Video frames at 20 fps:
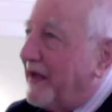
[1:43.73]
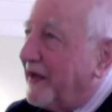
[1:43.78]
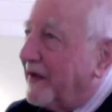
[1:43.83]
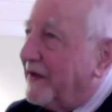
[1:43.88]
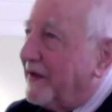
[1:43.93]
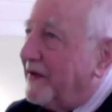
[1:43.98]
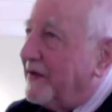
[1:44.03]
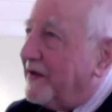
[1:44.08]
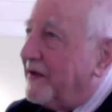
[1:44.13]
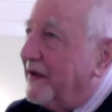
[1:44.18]

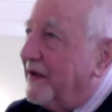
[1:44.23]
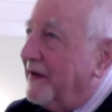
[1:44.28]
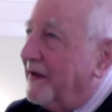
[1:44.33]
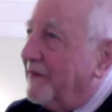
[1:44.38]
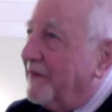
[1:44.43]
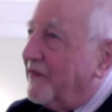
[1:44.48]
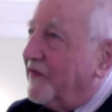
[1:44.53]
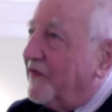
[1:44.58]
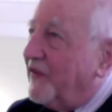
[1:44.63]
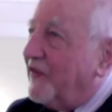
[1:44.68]
That
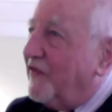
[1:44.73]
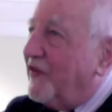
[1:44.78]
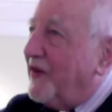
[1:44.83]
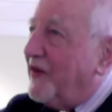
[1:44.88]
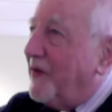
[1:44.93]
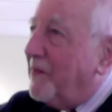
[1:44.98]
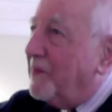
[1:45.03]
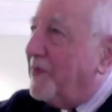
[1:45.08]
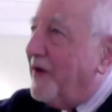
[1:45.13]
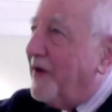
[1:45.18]
has meant
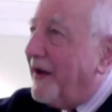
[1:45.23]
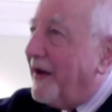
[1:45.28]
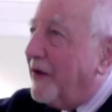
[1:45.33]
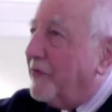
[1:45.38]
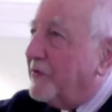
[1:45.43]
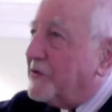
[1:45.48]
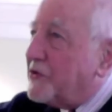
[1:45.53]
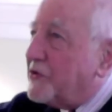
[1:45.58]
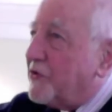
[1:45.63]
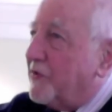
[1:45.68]

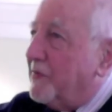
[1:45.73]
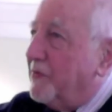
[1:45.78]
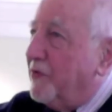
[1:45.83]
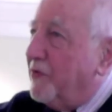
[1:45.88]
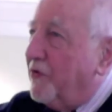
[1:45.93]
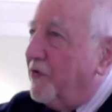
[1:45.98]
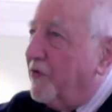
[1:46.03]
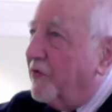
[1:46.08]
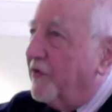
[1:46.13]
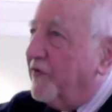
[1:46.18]
that the
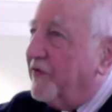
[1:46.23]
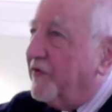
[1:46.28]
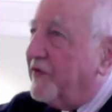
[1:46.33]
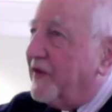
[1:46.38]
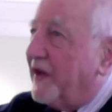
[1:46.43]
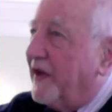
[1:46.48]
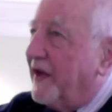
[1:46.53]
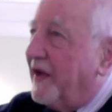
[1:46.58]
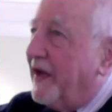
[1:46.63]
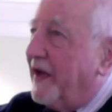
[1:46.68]
umbrella
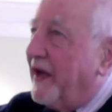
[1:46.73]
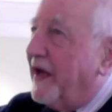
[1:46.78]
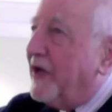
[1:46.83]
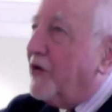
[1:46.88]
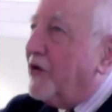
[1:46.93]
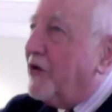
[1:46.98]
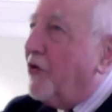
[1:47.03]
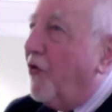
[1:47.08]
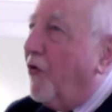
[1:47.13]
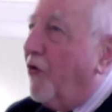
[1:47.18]
was
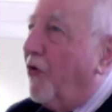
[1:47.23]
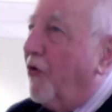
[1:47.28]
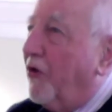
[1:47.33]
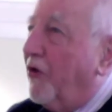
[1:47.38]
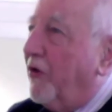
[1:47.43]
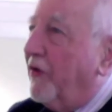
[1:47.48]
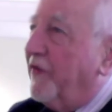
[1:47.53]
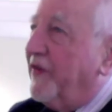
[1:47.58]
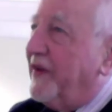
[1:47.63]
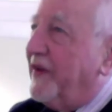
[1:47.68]
removed
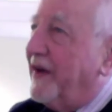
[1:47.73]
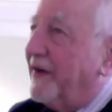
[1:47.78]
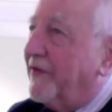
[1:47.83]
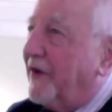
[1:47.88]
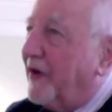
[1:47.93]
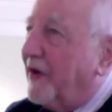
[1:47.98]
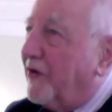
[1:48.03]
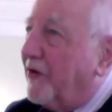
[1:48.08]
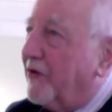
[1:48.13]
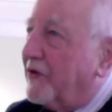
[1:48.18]
and
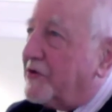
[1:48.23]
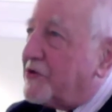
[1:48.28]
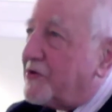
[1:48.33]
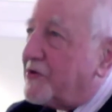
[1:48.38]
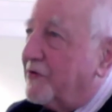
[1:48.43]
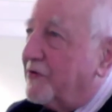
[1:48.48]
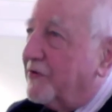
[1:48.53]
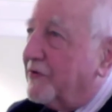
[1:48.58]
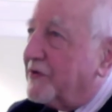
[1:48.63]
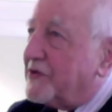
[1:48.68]
all
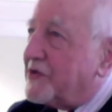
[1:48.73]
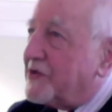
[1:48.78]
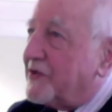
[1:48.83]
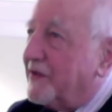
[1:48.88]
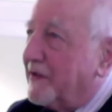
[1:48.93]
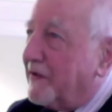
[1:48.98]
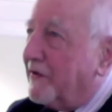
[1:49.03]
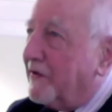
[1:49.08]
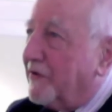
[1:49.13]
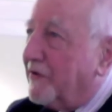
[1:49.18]
the other
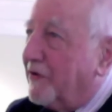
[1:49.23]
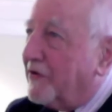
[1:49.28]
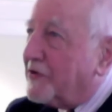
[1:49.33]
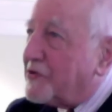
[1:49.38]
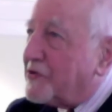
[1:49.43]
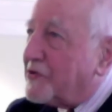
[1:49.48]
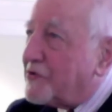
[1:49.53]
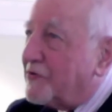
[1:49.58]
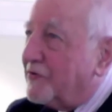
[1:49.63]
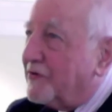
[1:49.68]
law
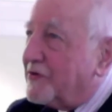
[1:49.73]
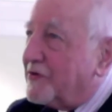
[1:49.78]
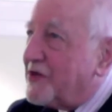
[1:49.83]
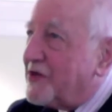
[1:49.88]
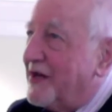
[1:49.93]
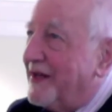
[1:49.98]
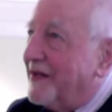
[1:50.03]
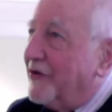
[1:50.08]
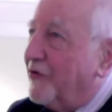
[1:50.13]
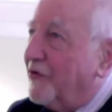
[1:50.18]
schools,
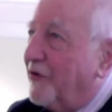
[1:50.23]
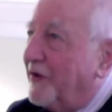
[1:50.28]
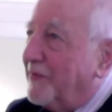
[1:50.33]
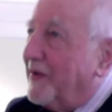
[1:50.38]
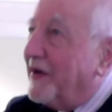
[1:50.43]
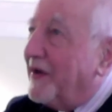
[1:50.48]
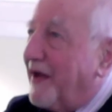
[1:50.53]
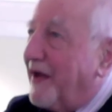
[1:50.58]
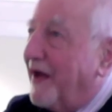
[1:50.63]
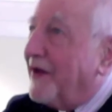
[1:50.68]
little law
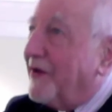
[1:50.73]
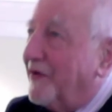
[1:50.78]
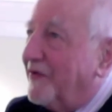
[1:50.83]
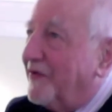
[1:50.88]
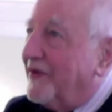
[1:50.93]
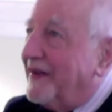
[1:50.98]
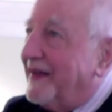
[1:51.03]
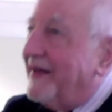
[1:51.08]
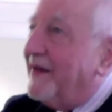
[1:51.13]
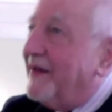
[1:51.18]
schools,
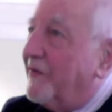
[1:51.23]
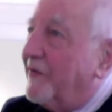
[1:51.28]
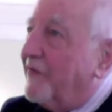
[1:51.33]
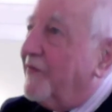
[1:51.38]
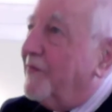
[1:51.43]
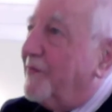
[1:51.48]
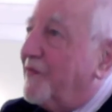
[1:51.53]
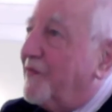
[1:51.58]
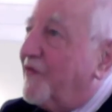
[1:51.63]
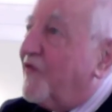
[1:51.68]
who had
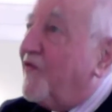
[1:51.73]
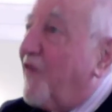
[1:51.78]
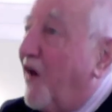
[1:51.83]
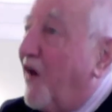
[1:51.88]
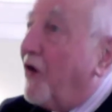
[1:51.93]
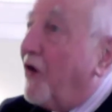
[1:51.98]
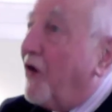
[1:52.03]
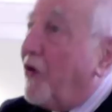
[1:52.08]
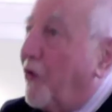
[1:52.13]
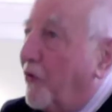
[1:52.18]
been kind of
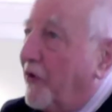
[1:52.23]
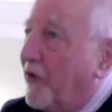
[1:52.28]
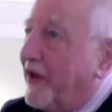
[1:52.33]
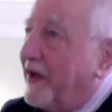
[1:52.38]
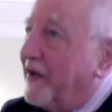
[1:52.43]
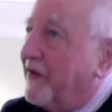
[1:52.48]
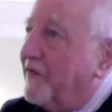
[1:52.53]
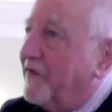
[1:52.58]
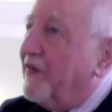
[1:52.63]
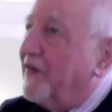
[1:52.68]

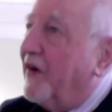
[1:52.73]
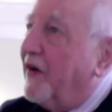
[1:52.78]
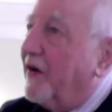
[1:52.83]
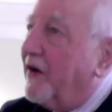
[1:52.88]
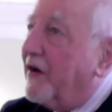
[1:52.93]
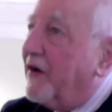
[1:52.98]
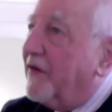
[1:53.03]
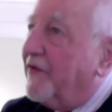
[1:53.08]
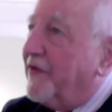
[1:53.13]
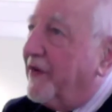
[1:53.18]

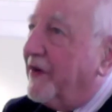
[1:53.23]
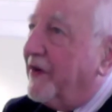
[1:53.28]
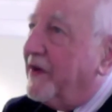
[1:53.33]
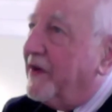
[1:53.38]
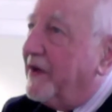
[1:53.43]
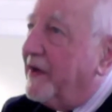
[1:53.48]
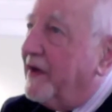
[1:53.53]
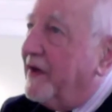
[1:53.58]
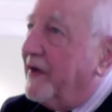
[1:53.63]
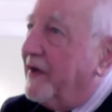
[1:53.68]
following
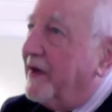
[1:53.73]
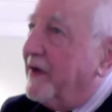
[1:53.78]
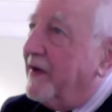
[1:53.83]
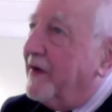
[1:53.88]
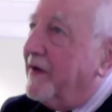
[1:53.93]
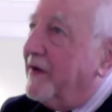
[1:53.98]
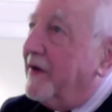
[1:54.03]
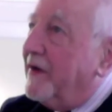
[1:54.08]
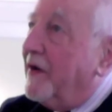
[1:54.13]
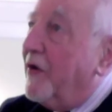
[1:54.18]
in the
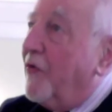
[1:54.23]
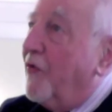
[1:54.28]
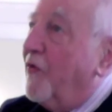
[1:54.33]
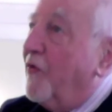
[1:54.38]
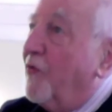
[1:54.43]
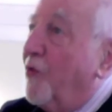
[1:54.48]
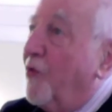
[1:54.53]
Harvard